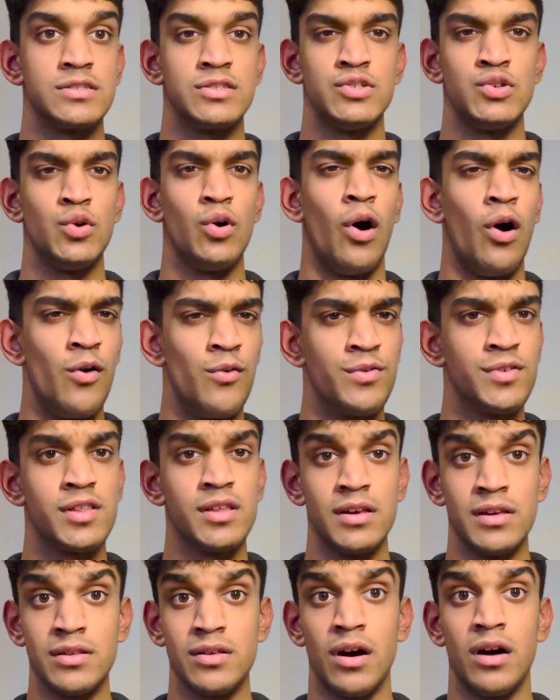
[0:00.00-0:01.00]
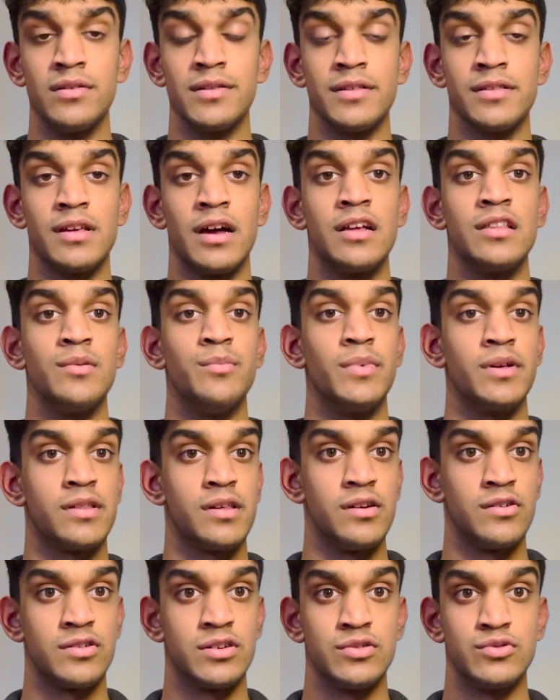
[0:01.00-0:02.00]
You obviously need to understand the
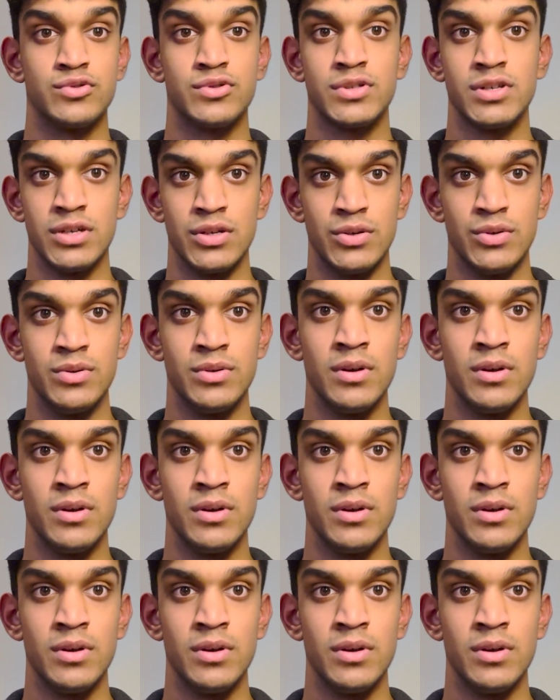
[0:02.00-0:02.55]
material too.